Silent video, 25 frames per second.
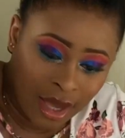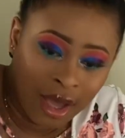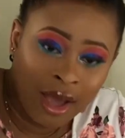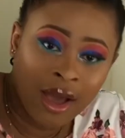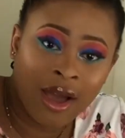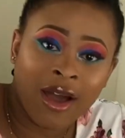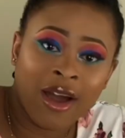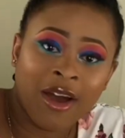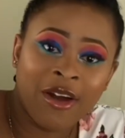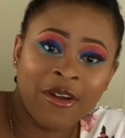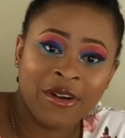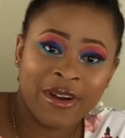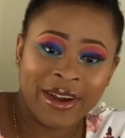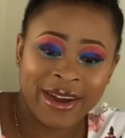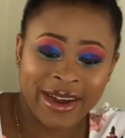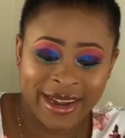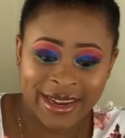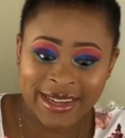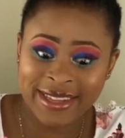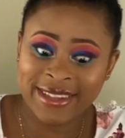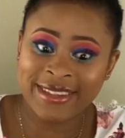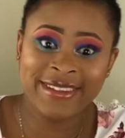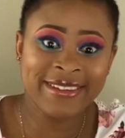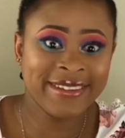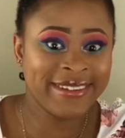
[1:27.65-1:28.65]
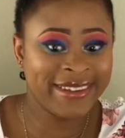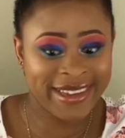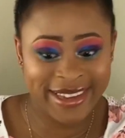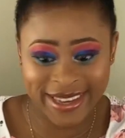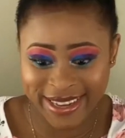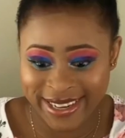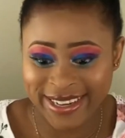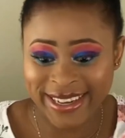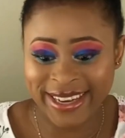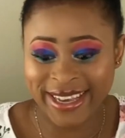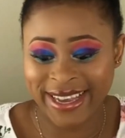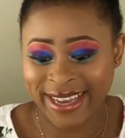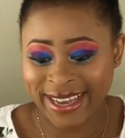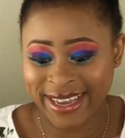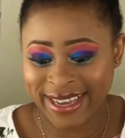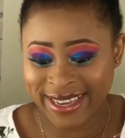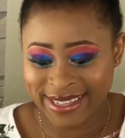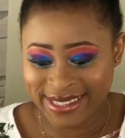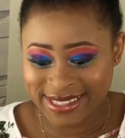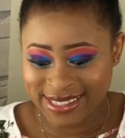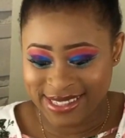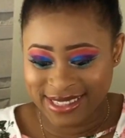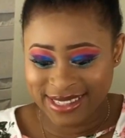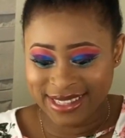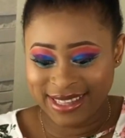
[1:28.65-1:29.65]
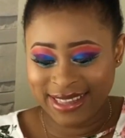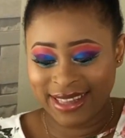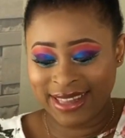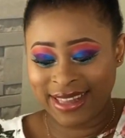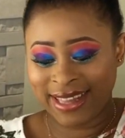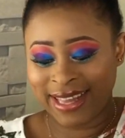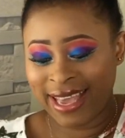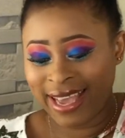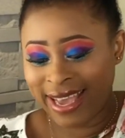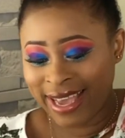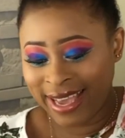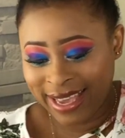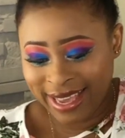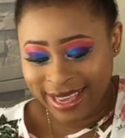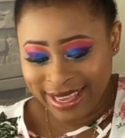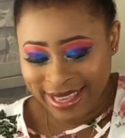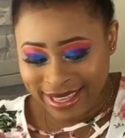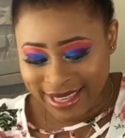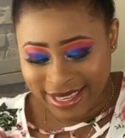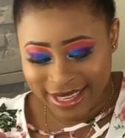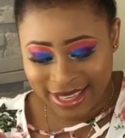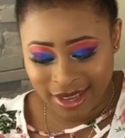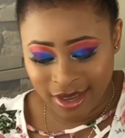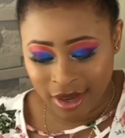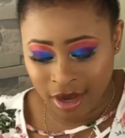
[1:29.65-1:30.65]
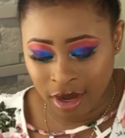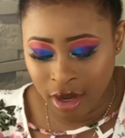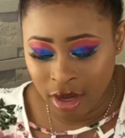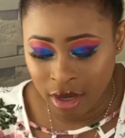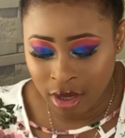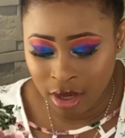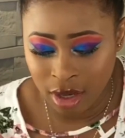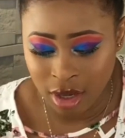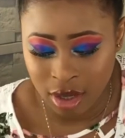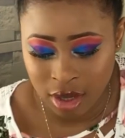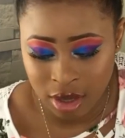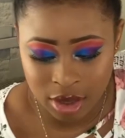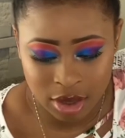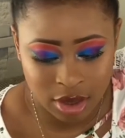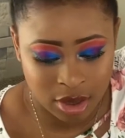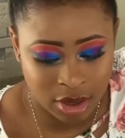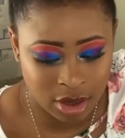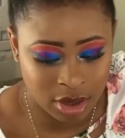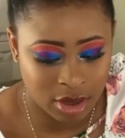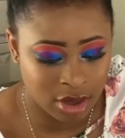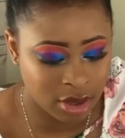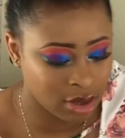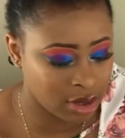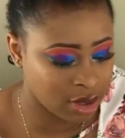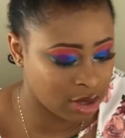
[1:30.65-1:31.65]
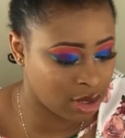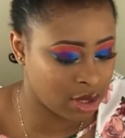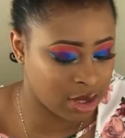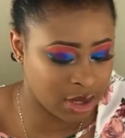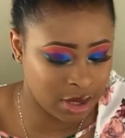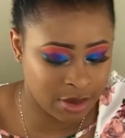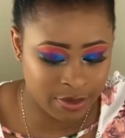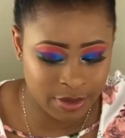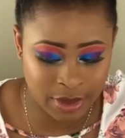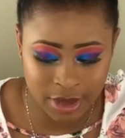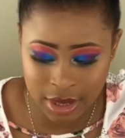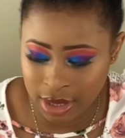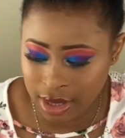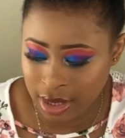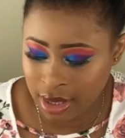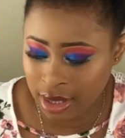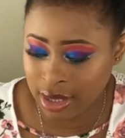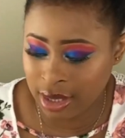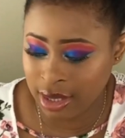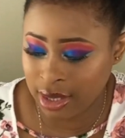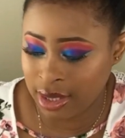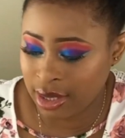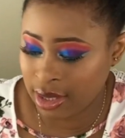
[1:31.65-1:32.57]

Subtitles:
All right, look at that. Like, oh Lord, this is big.